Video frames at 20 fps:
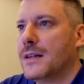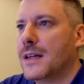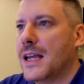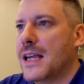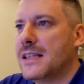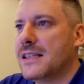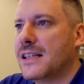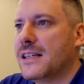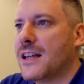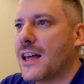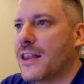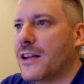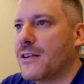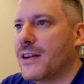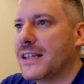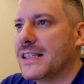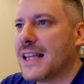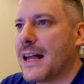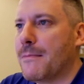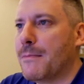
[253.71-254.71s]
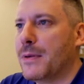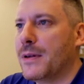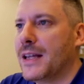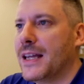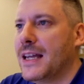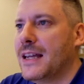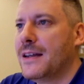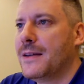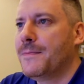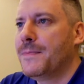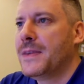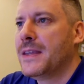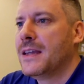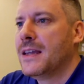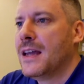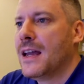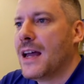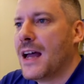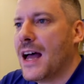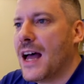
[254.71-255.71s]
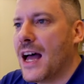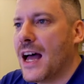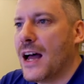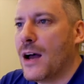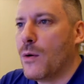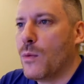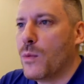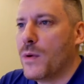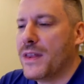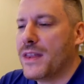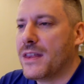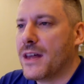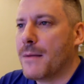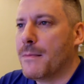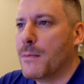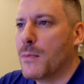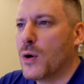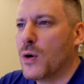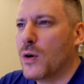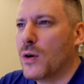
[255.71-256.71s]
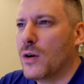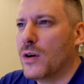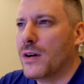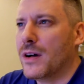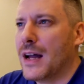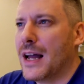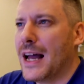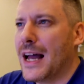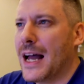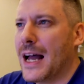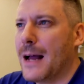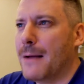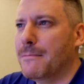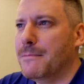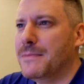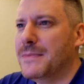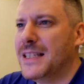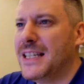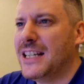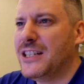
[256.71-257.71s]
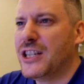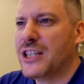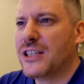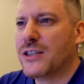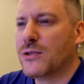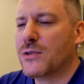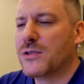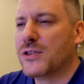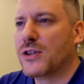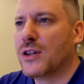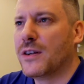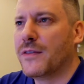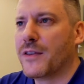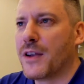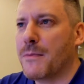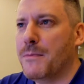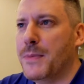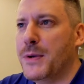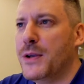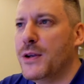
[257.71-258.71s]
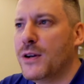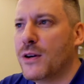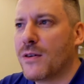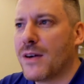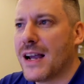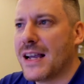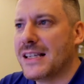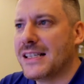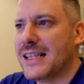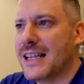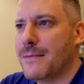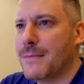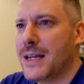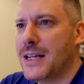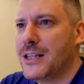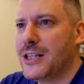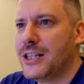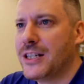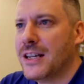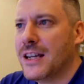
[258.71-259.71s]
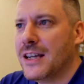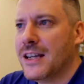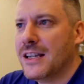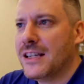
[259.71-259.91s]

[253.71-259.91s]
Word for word: Here's another example here uh, with a more um, digital sort of computerized image.